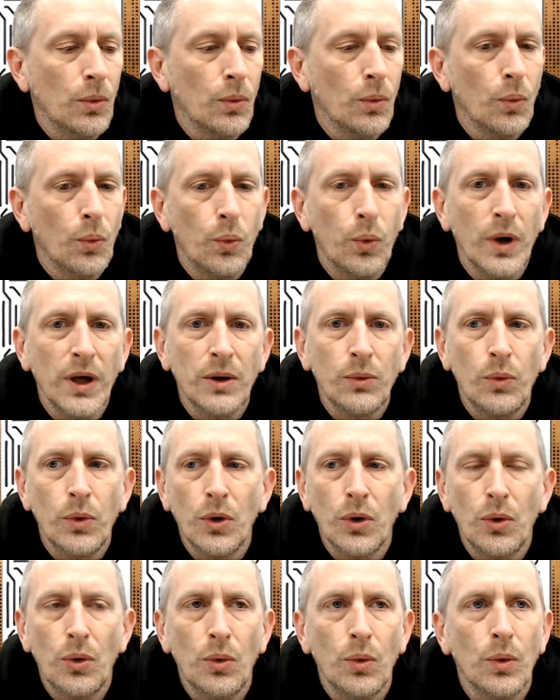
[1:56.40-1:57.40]
we
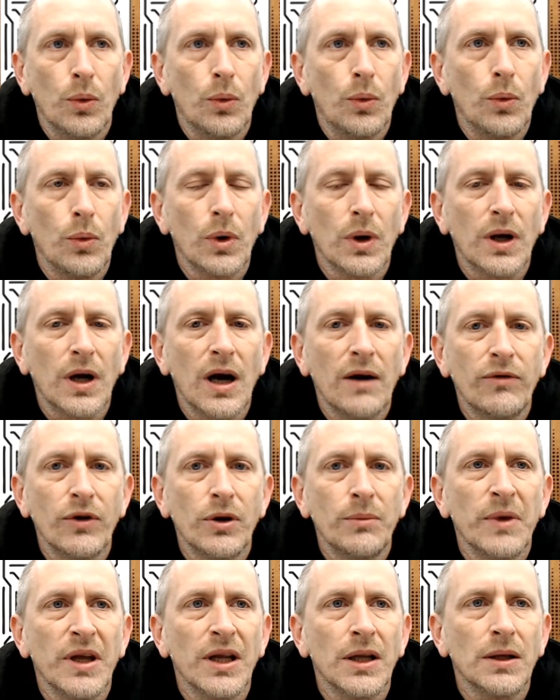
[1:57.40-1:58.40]
will cover
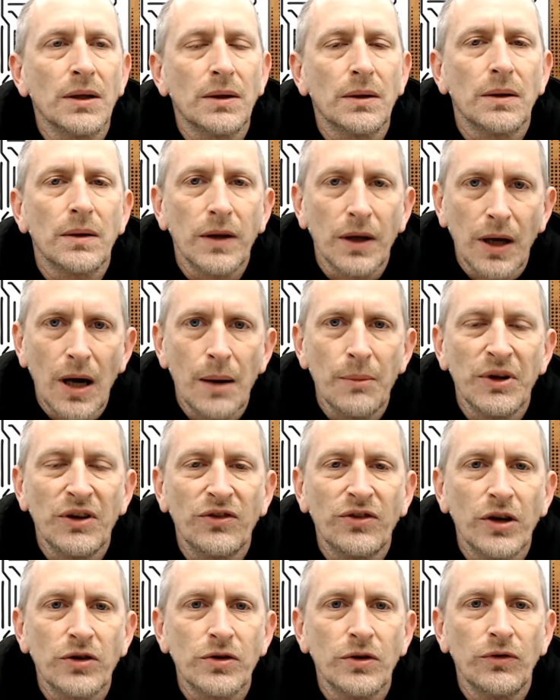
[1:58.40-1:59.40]
them in the coming
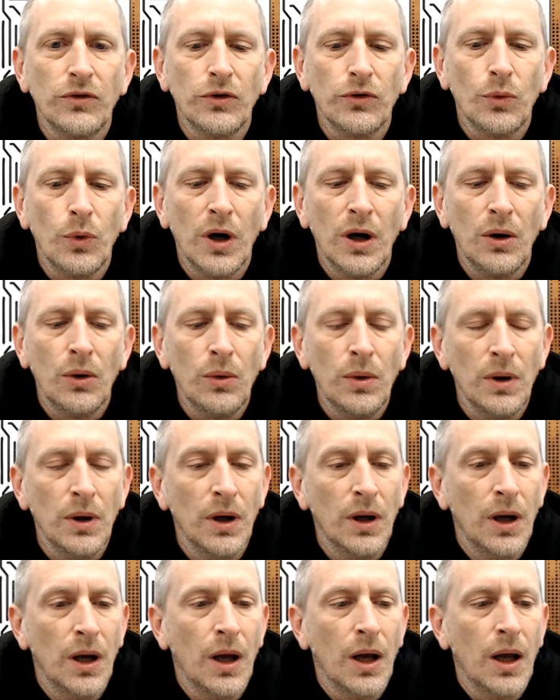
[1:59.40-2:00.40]
sessions as well.
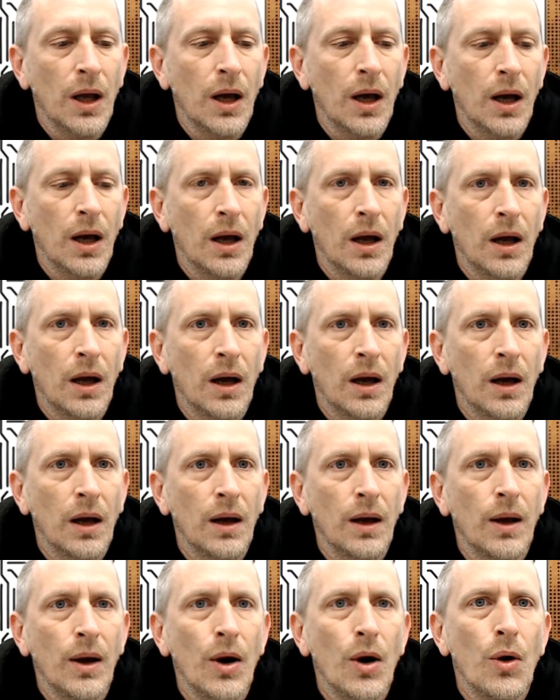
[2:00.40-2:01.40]

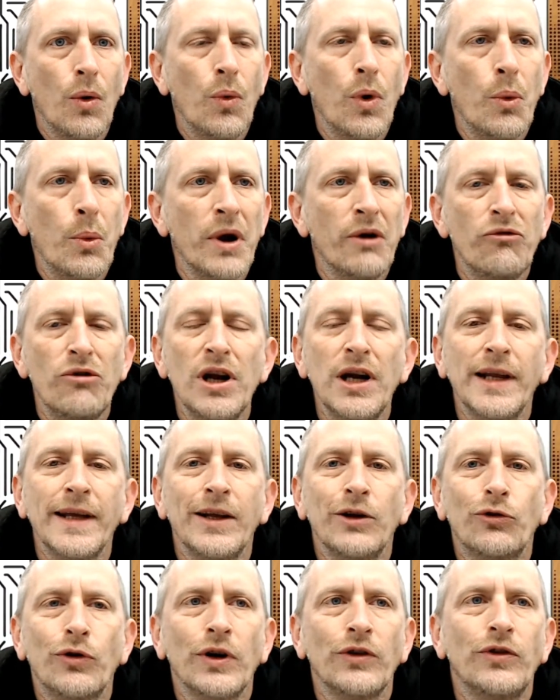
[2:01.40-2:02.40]
What we're really
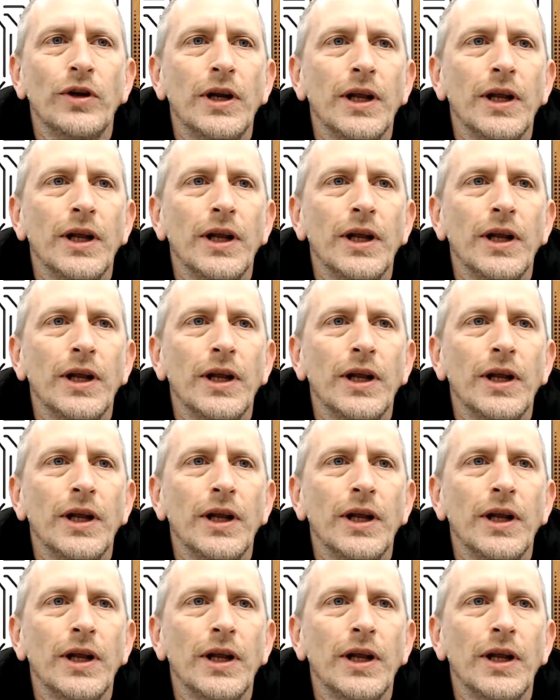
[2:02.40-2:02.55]
interested